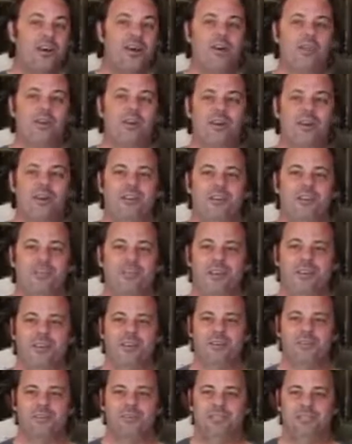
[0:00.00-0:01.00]
you want in your
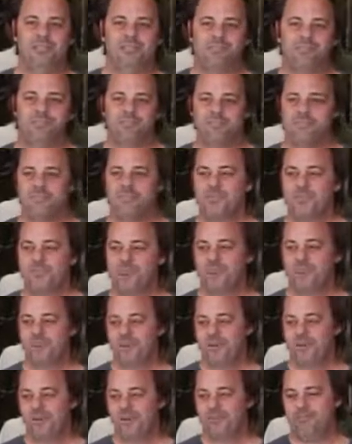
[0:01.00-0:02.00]
beer, you
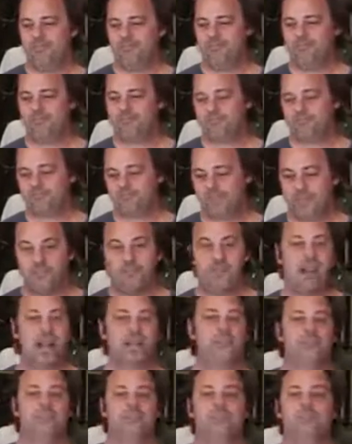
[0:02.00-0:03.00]

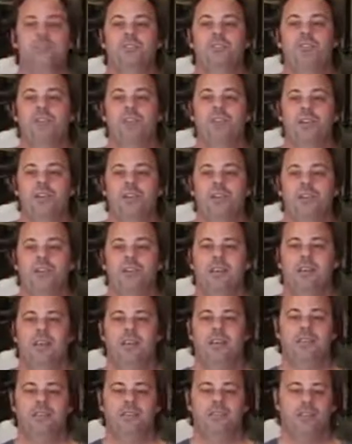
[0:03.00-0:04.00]
factor those two in
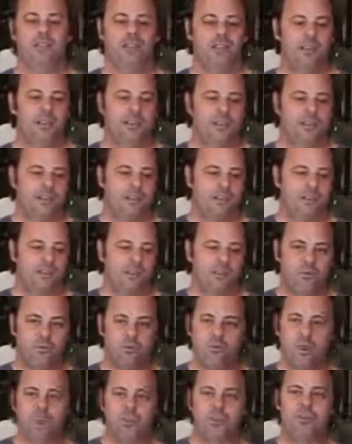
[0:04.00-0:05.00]
and you
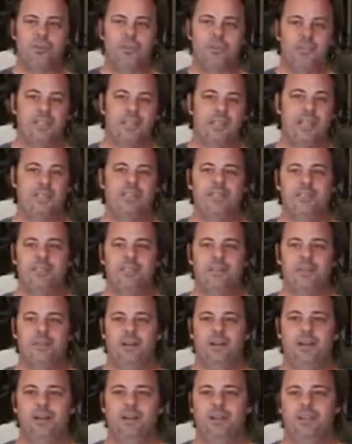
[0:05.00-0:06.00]
measure the density of the
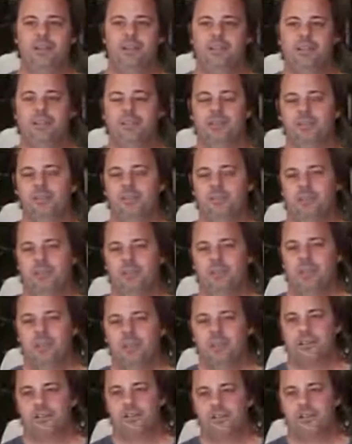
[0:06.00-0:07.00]
beer. So
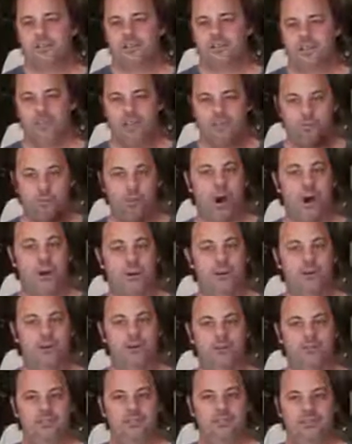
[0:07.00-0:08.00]
you have water,
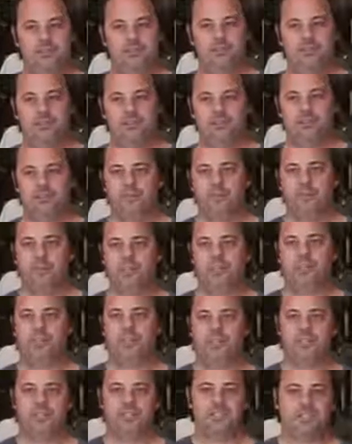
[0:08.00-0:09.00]
which
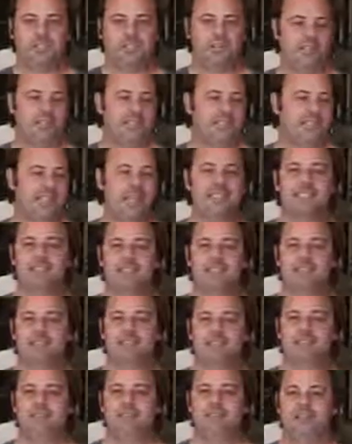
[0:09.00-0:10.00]
is the
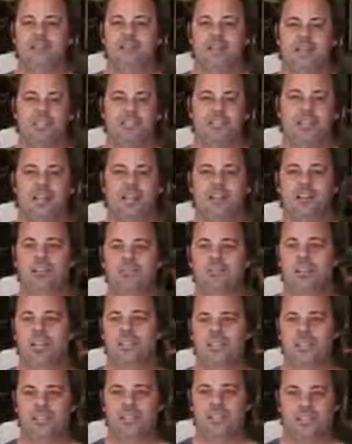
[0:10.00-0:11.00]
density on a scale of
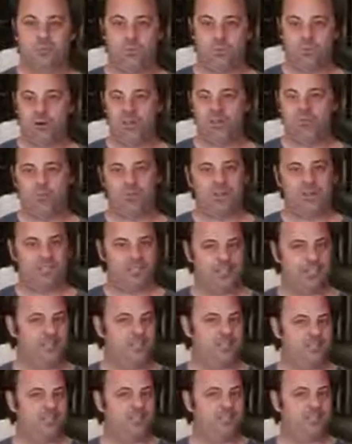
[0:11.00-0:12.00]
density is
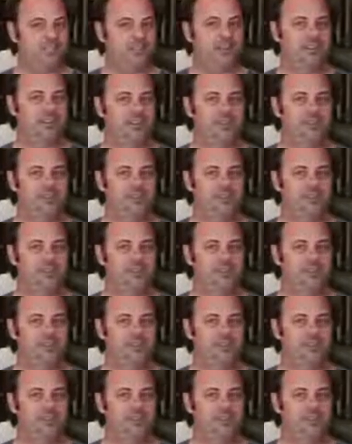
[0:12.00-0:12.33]
1.000.